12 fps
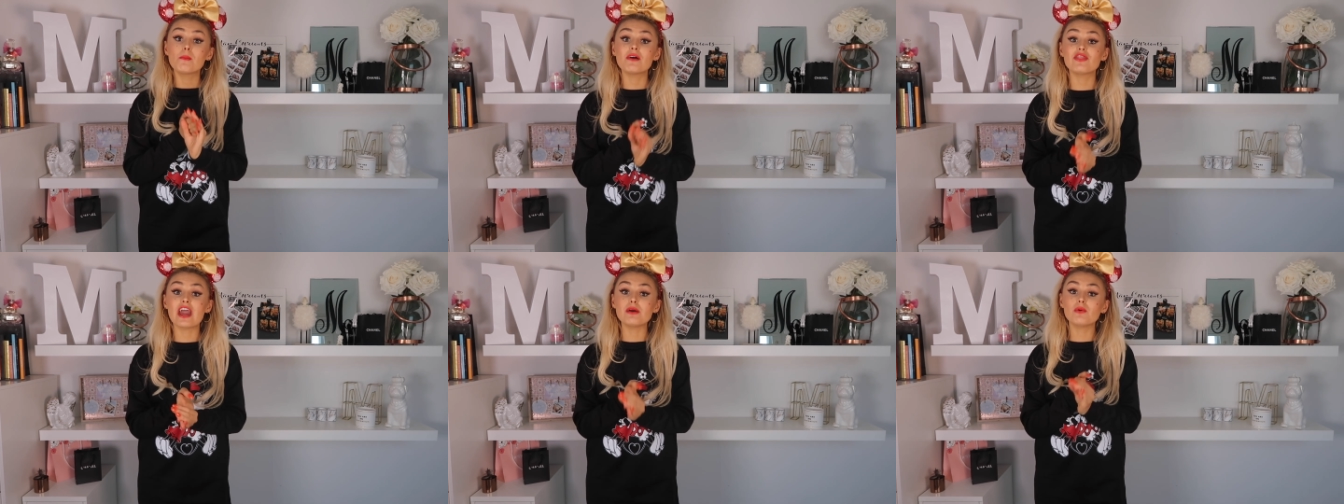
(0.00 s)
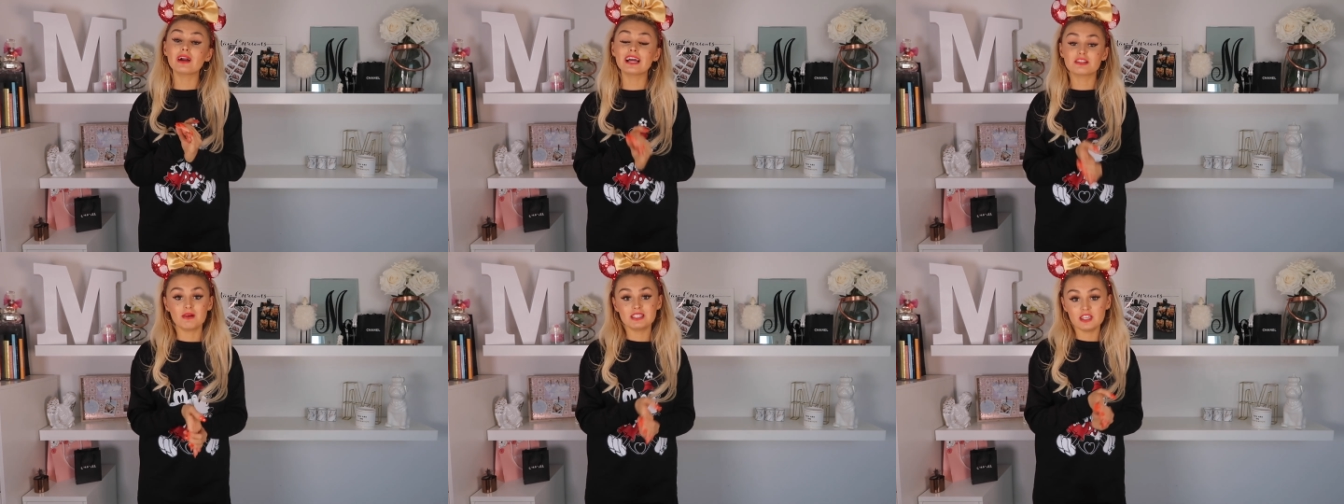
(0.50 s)
but they will
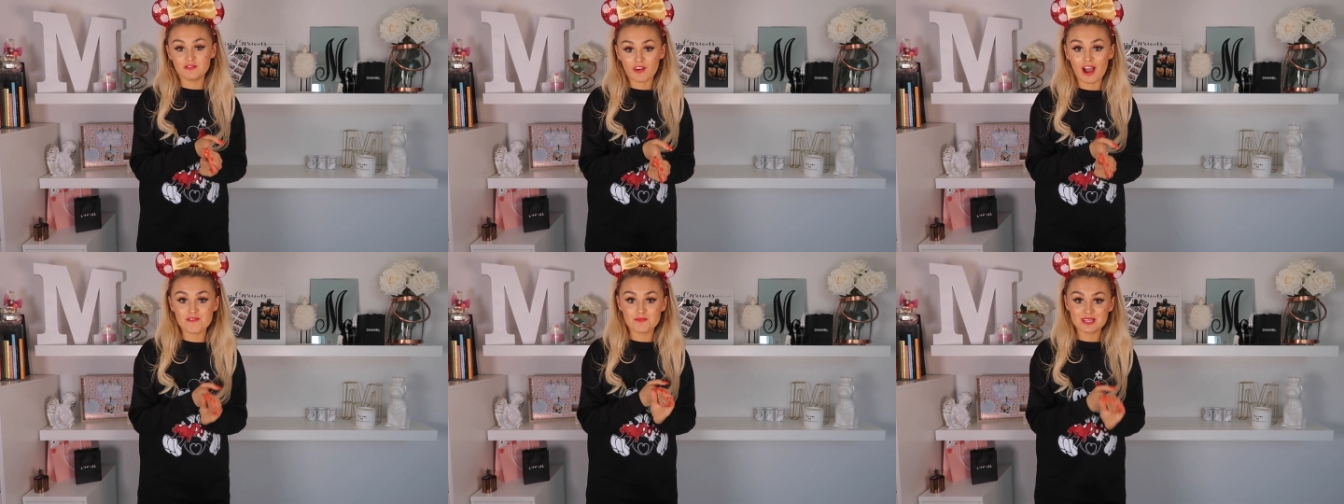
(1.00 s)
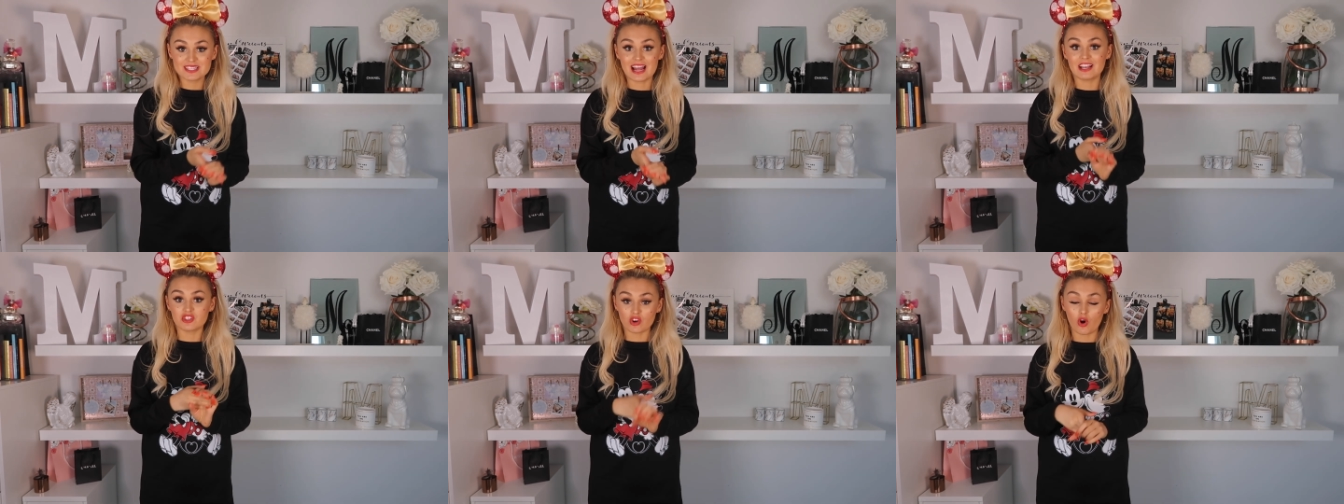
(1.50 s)
get
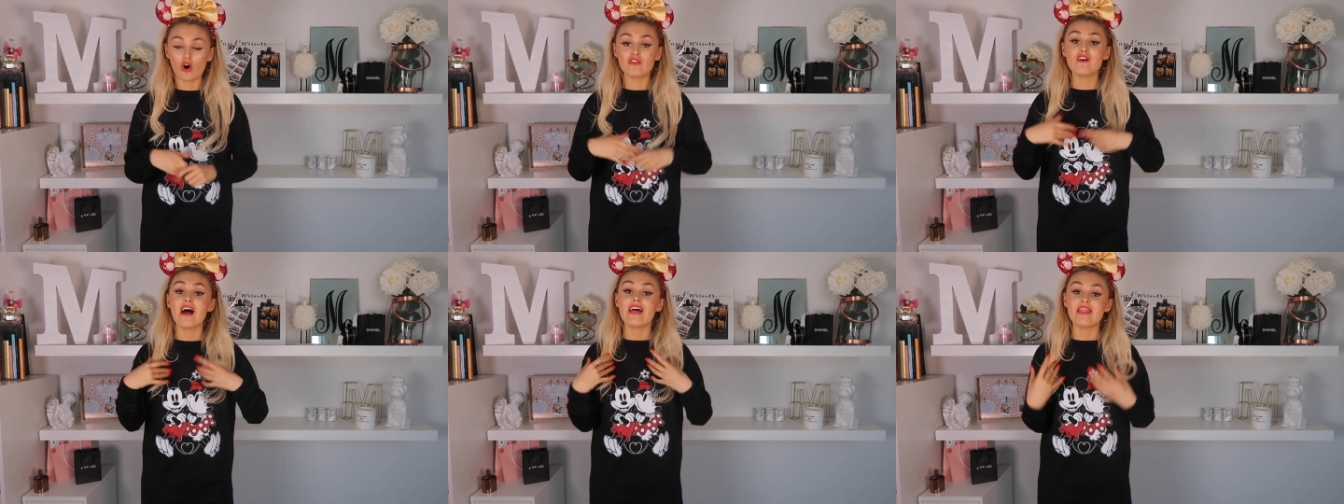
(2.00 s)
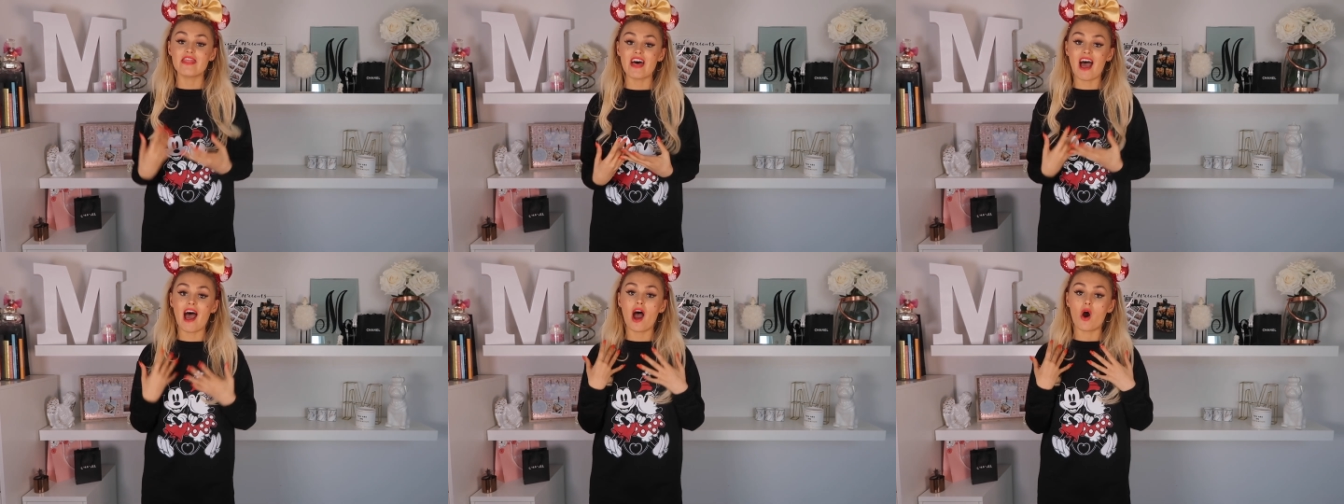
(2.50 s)
25% off
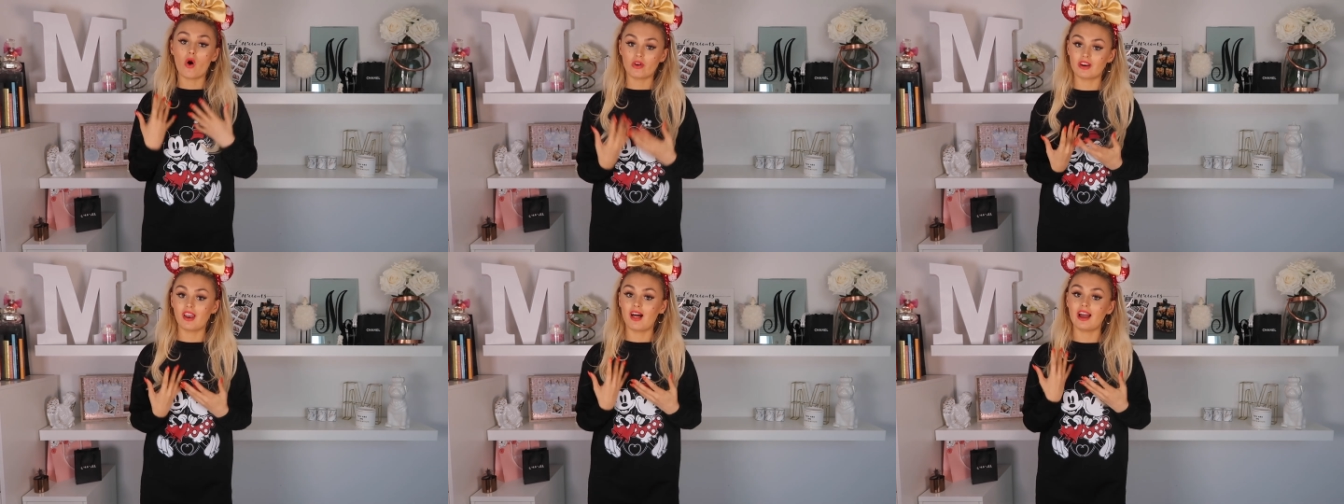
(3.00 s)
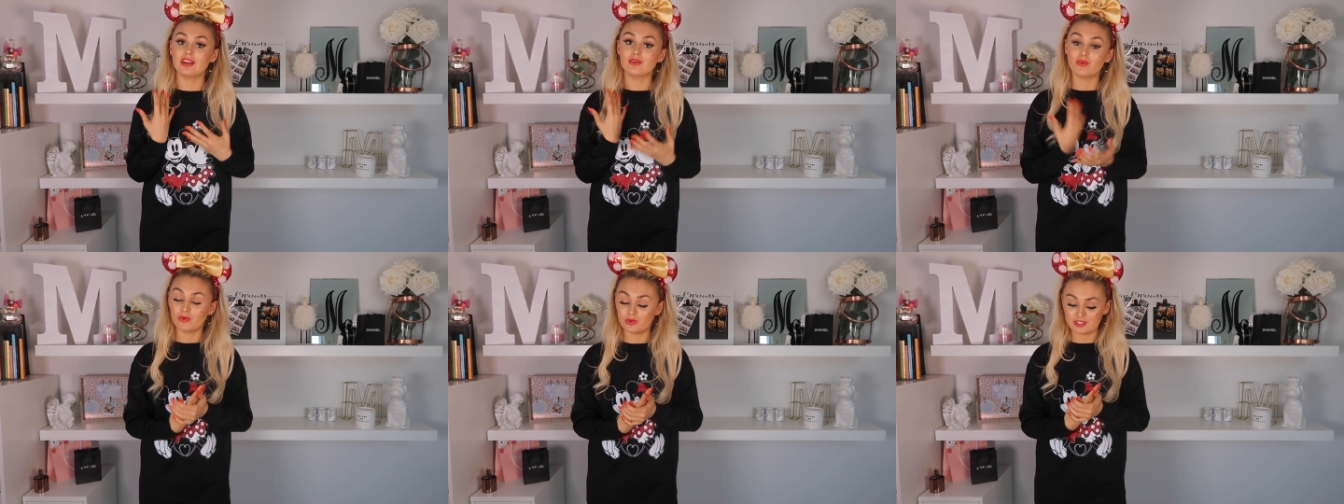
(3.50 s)
their
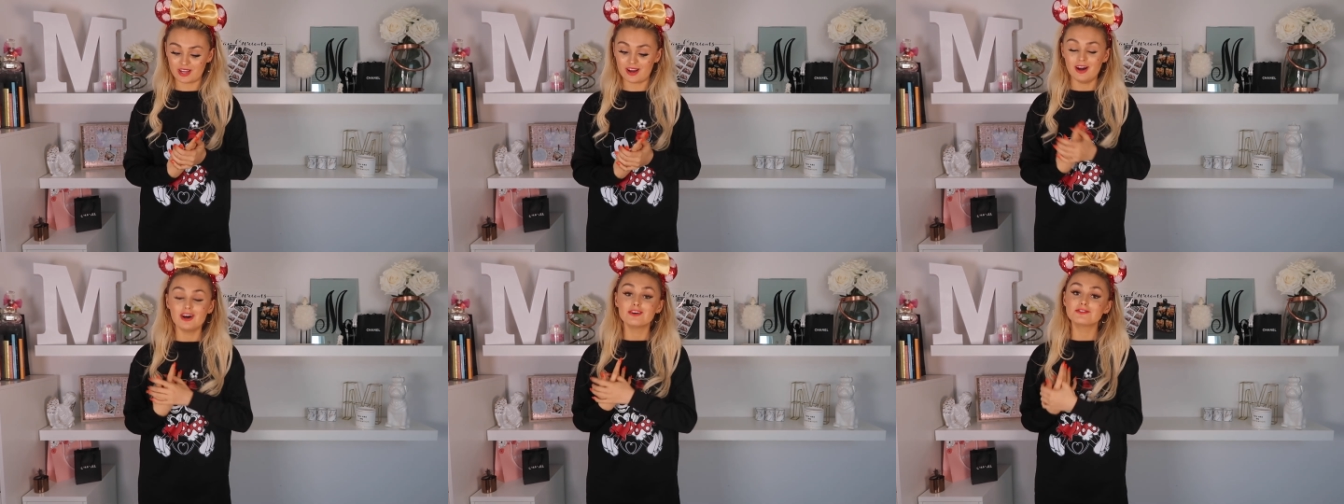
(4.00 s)
online order.